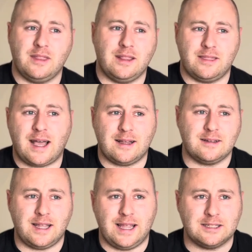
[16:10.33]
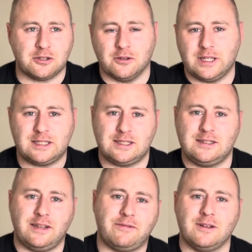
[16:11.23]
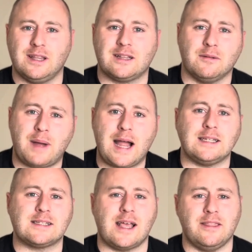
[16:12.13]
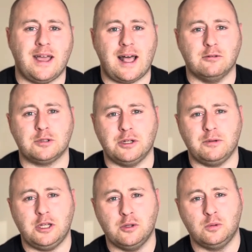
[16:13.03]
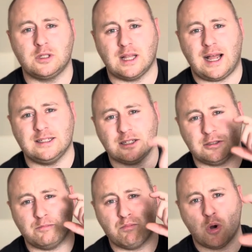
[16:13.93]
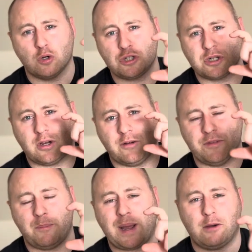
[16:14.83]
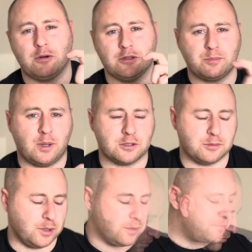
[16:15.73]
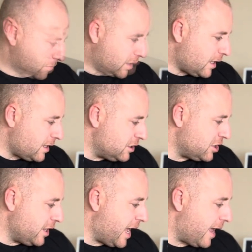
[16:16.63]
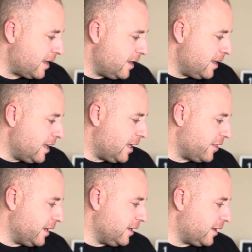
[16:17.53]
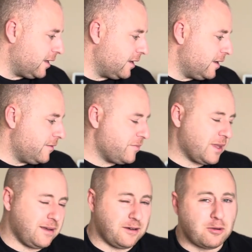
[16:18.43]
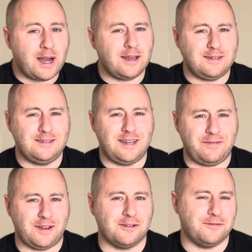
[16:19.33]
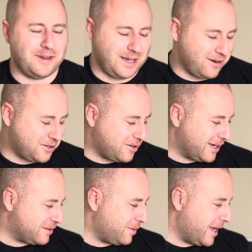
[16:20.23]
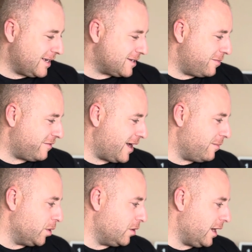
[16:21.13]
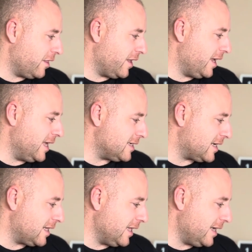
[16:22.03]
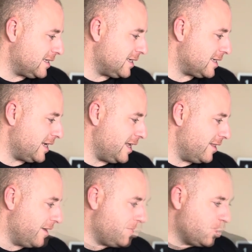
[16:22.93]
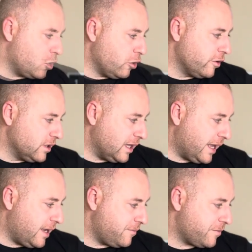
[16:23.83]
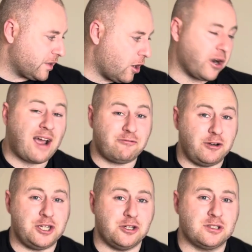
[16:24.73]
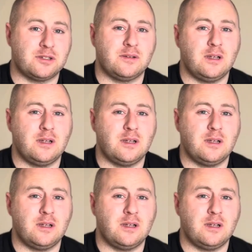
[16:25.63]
That it's all this different little mindset that helps you utilise as much of the power as possible. So yeah, I think quite a difficult video to explain, to be fair, but I think it's clear to see that currently, on averages,